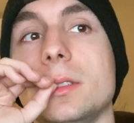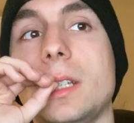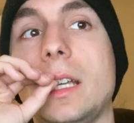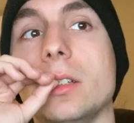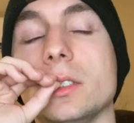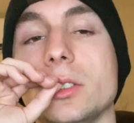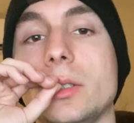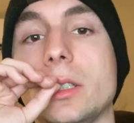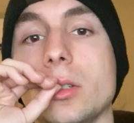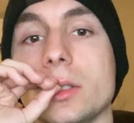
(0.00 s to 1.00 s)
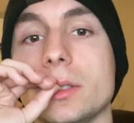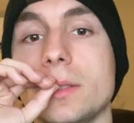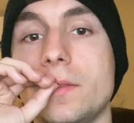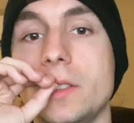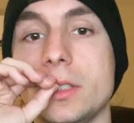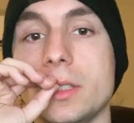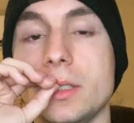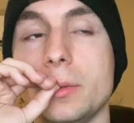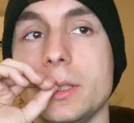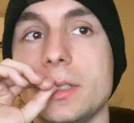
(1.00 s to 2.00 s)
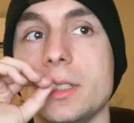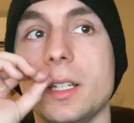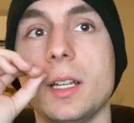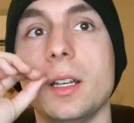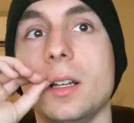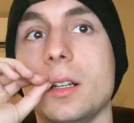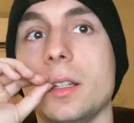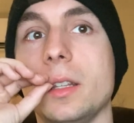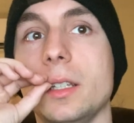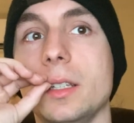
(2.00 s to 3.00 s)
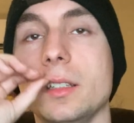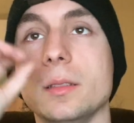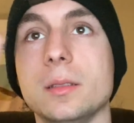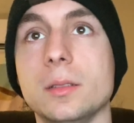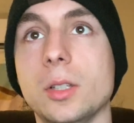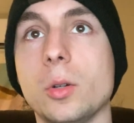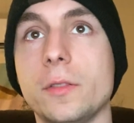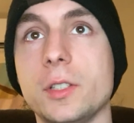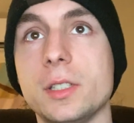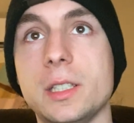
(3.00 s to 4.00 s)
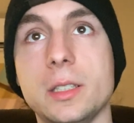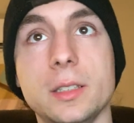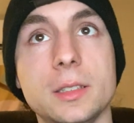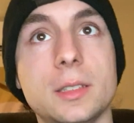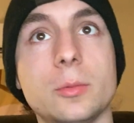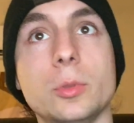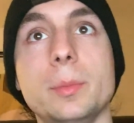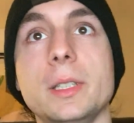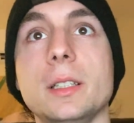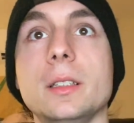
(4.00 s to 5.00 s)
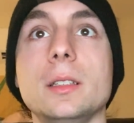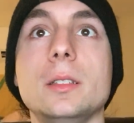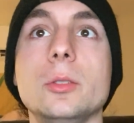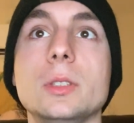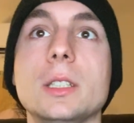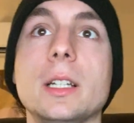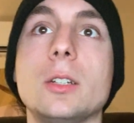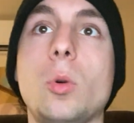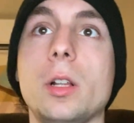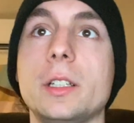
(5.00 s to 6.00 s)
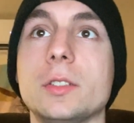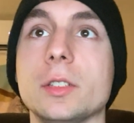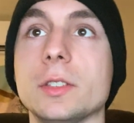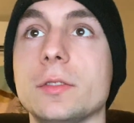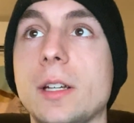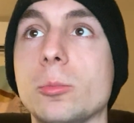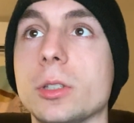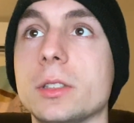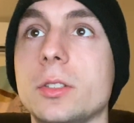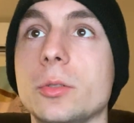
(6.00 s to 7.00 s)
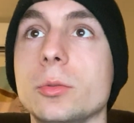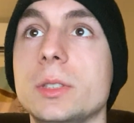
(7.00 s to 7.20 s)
and also in lower efficiency speeds. The lower efficiencies would be using a quality of service framework to